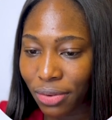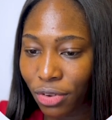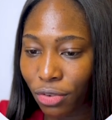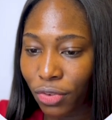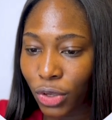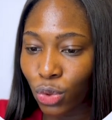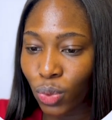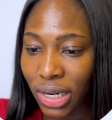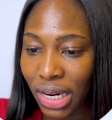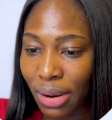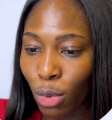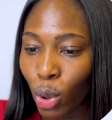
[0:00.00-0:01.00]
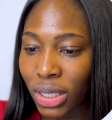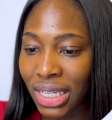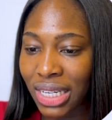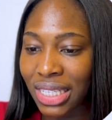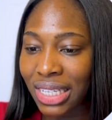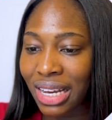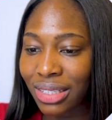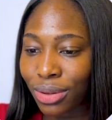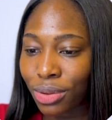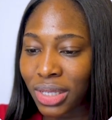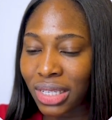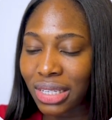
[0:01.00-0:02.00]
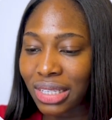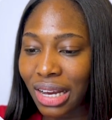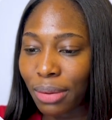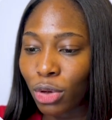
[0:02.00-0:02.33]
Feel free to rename or delete the categories in the tab.